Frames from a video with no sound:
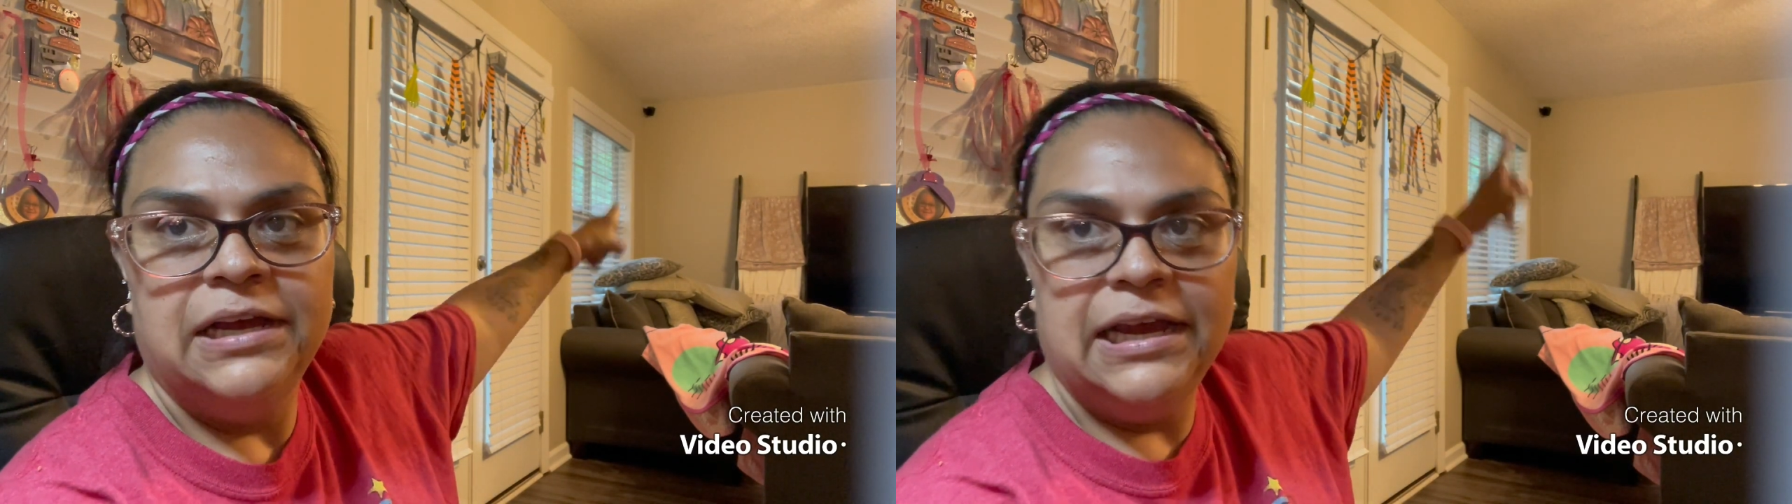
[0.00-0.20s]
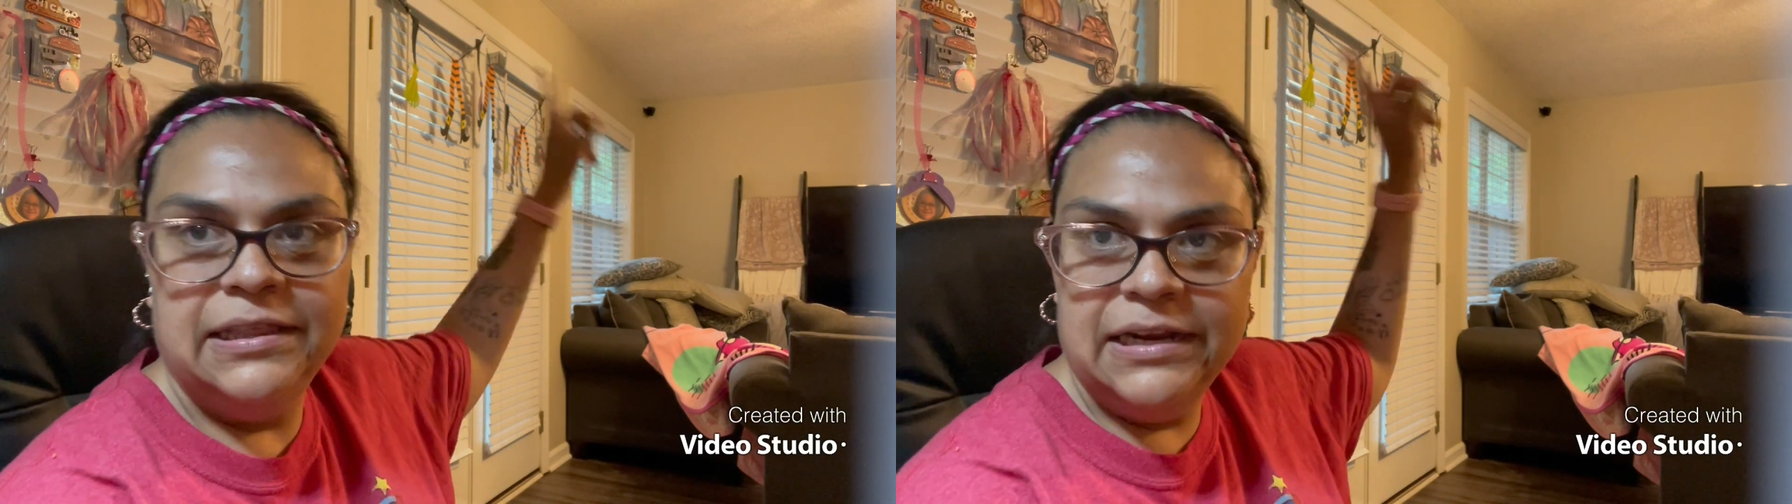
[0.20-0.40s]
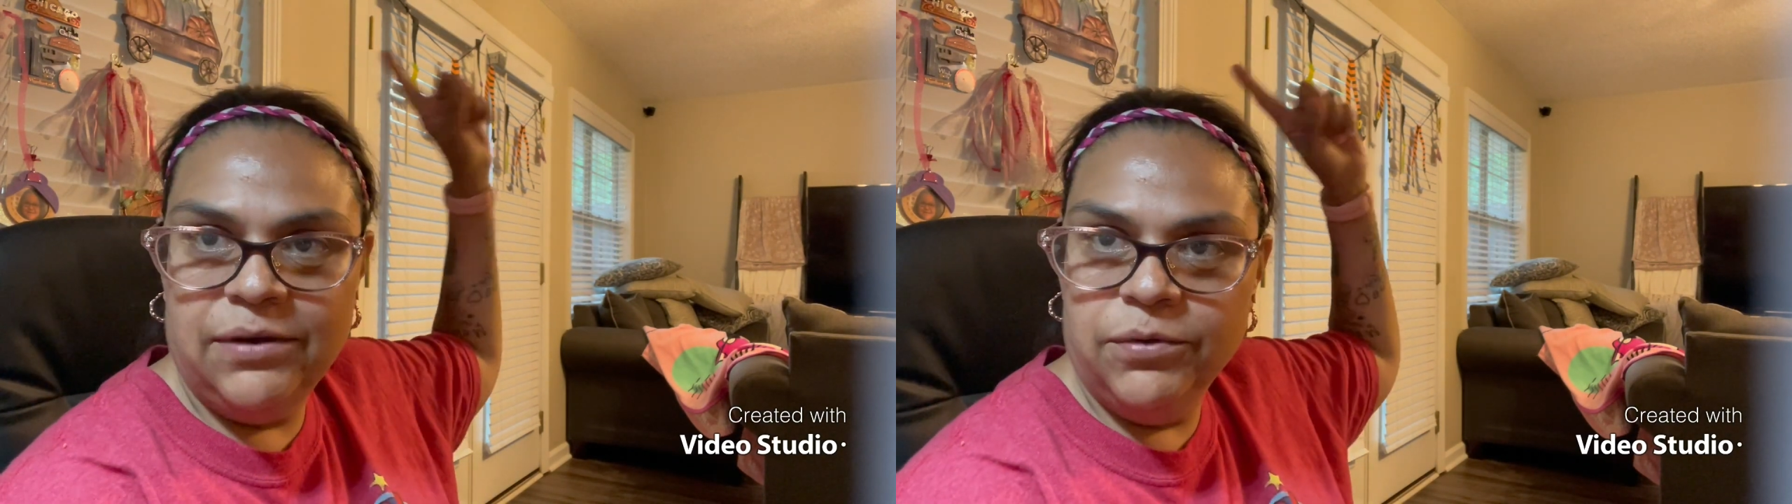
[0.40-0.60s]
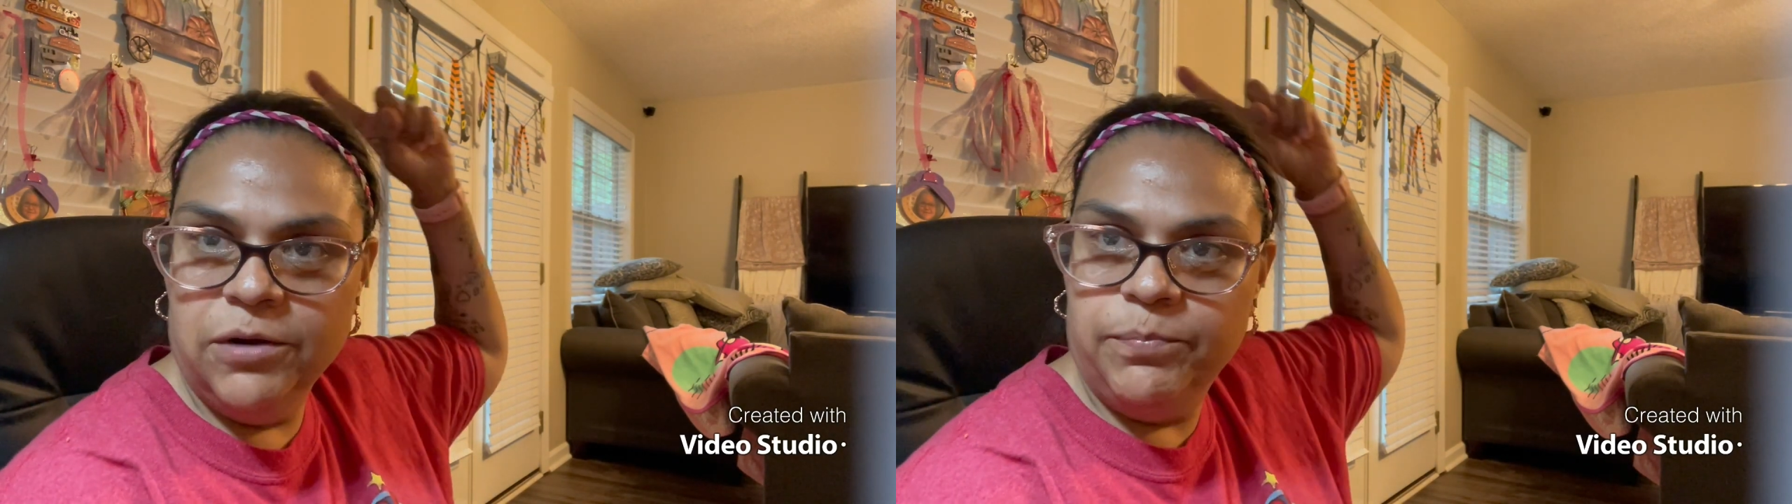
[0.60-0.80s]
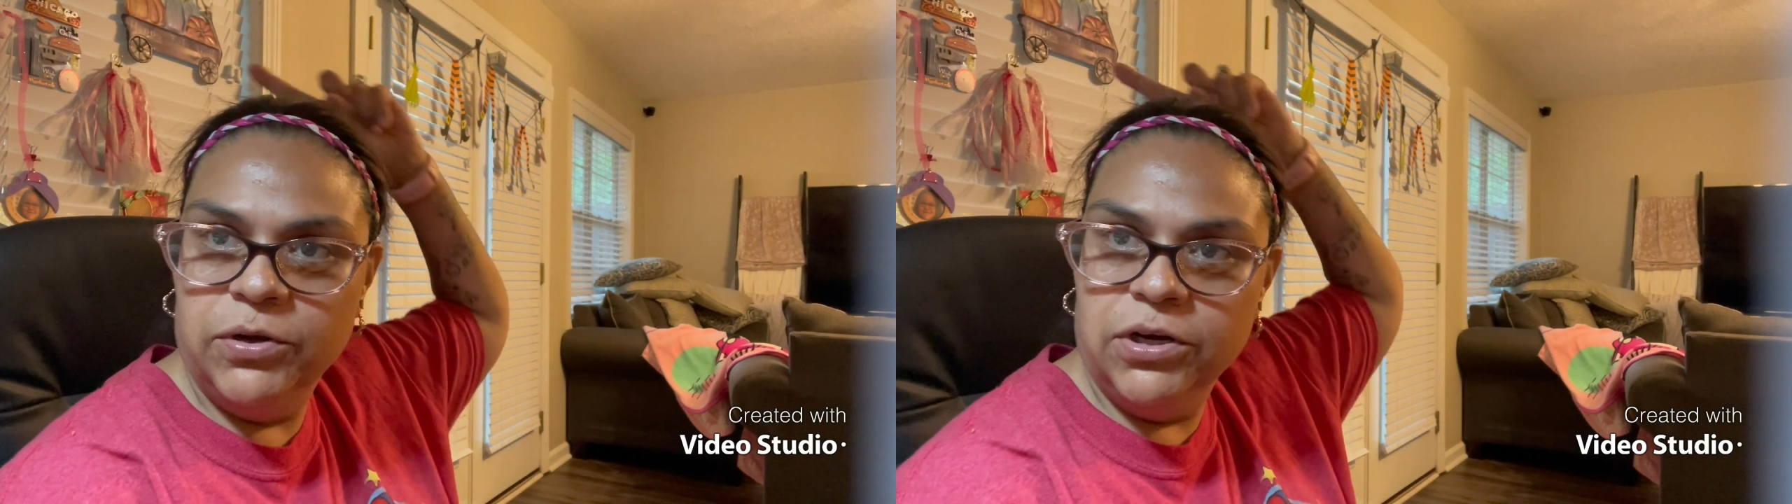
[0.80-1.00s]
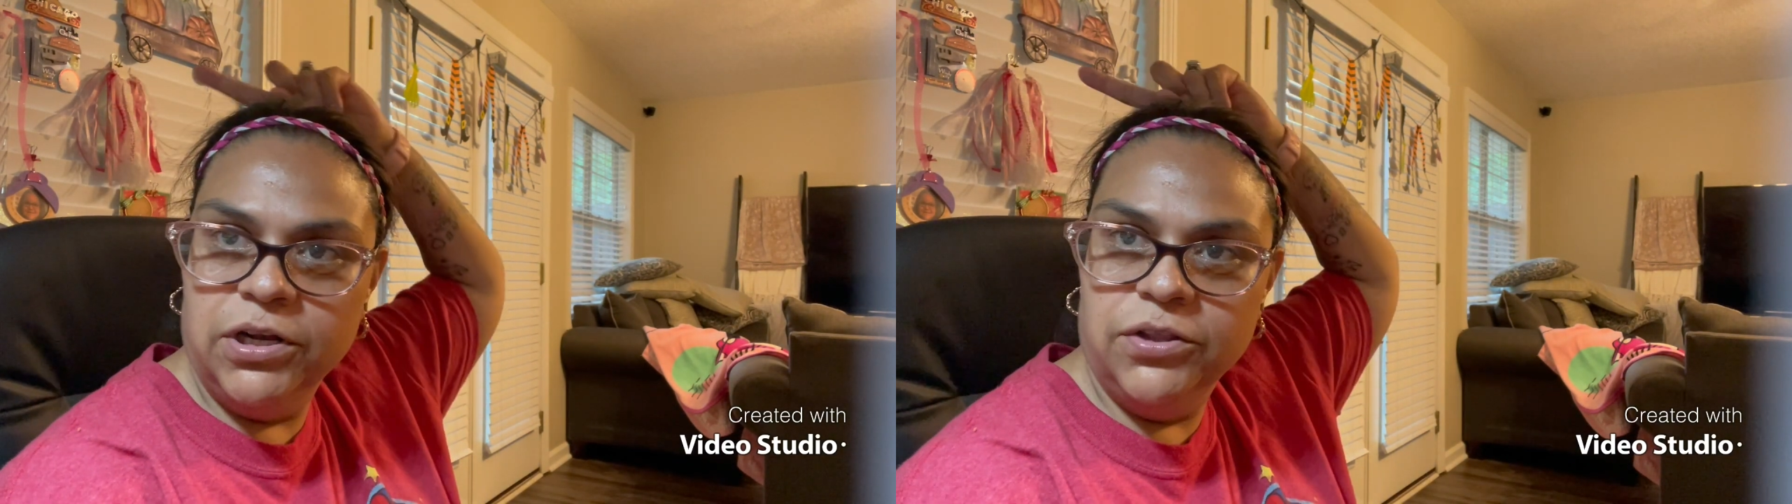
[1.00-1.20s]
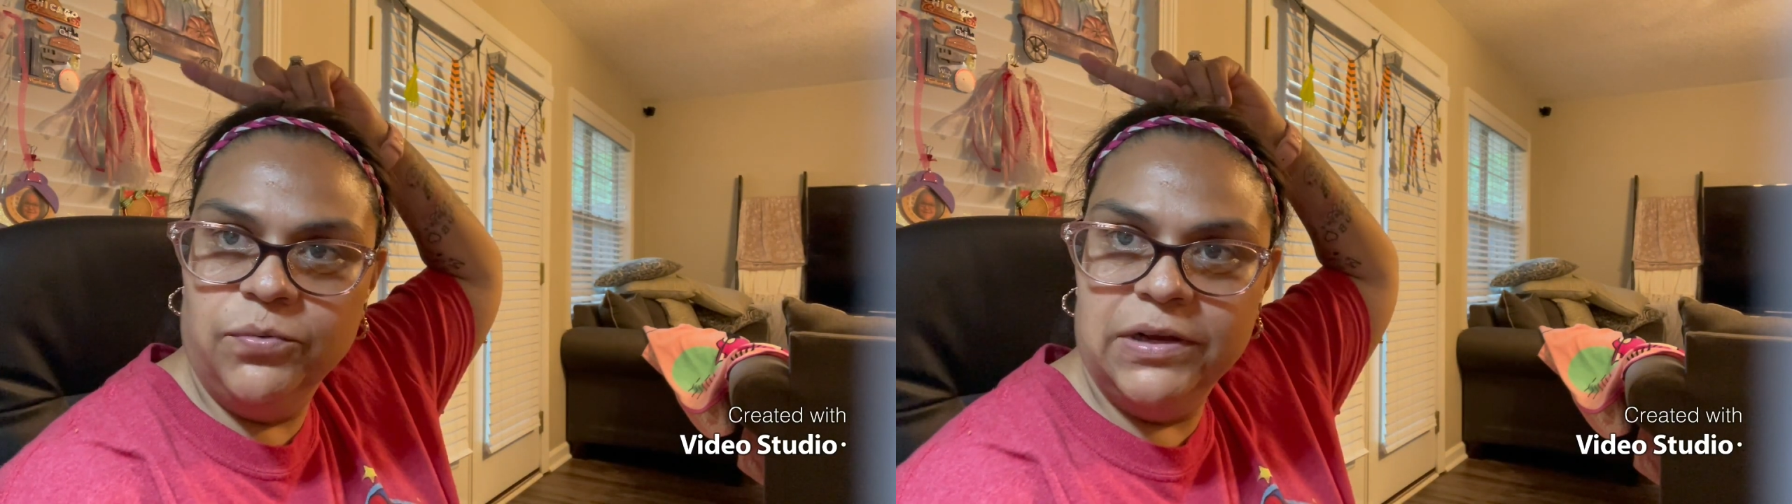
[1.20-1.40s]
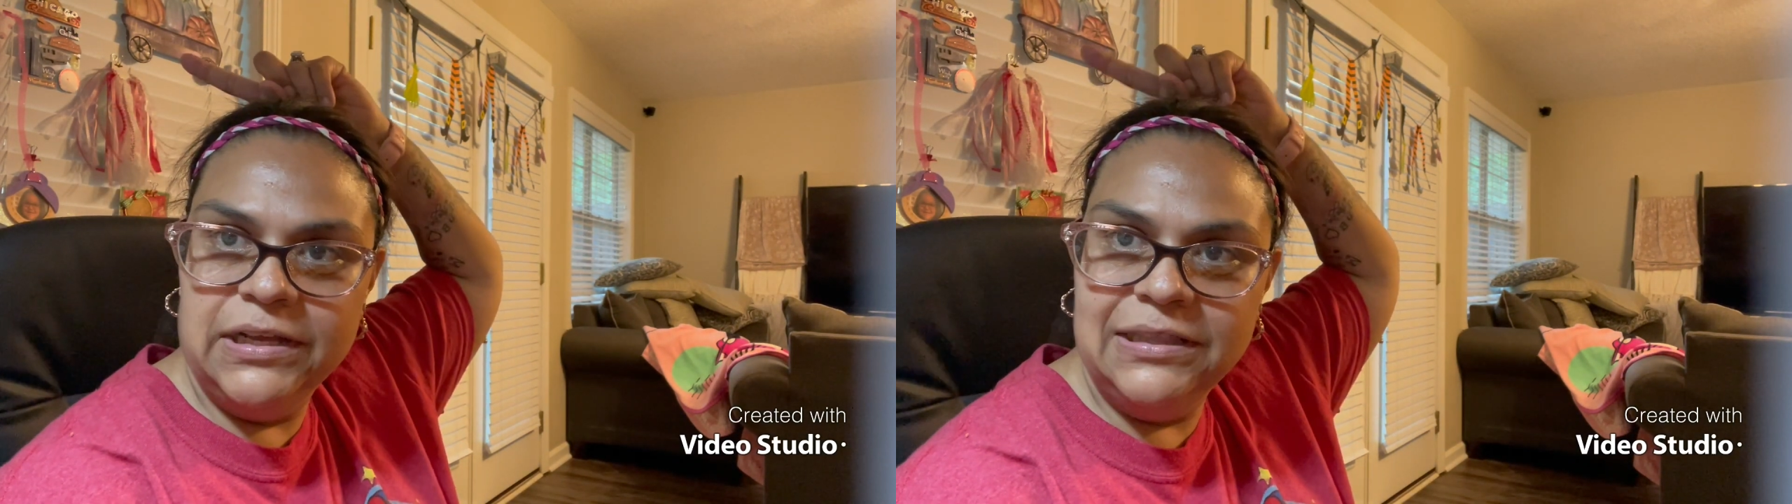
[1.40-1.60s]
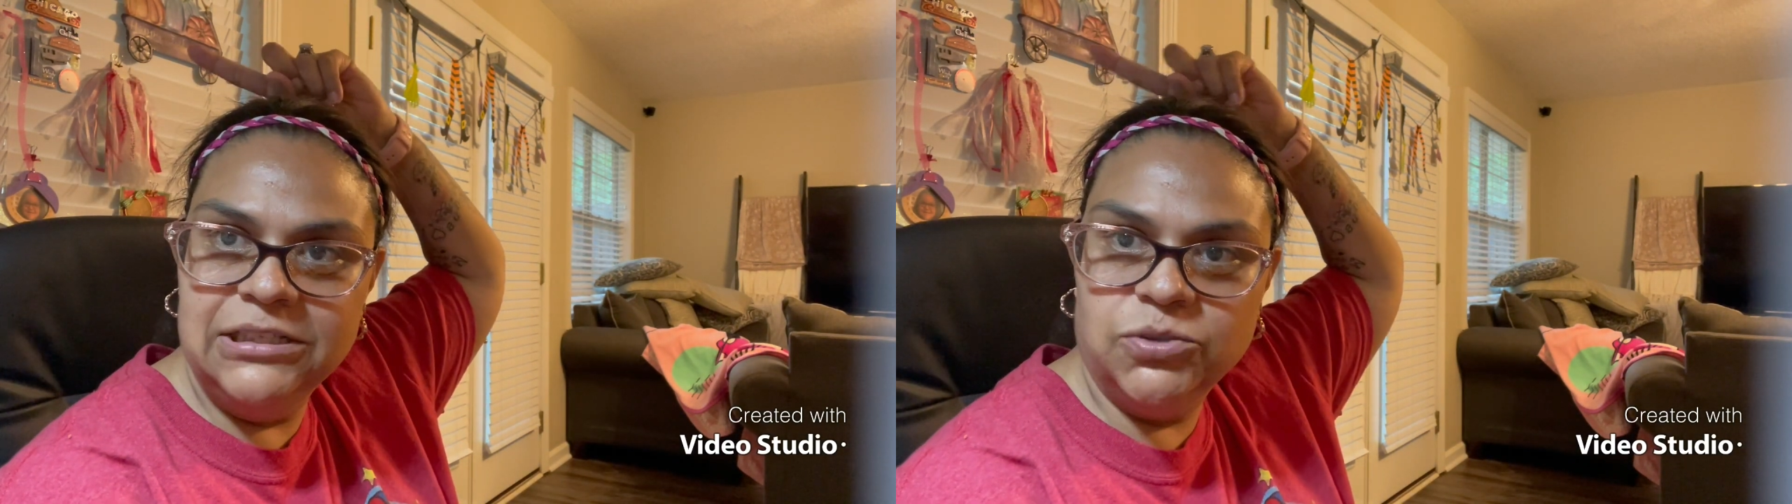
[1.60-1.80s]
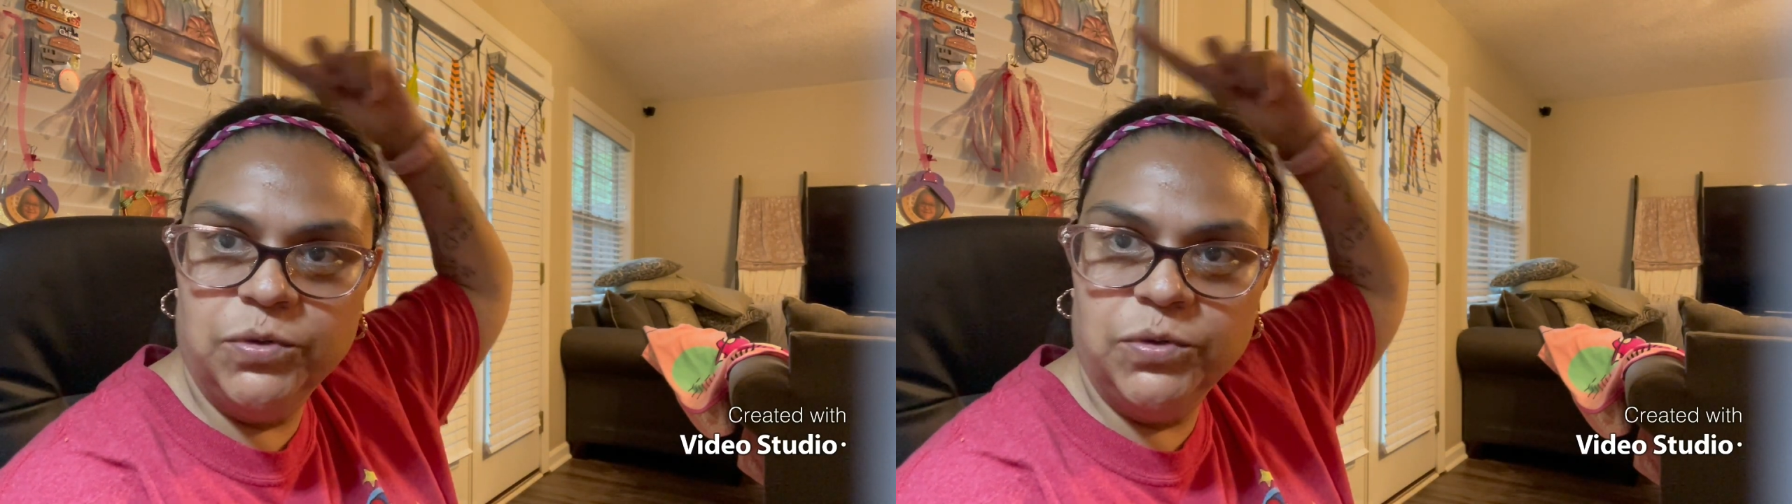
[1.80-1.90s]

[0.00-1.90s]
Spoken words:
And then I want to put another one on this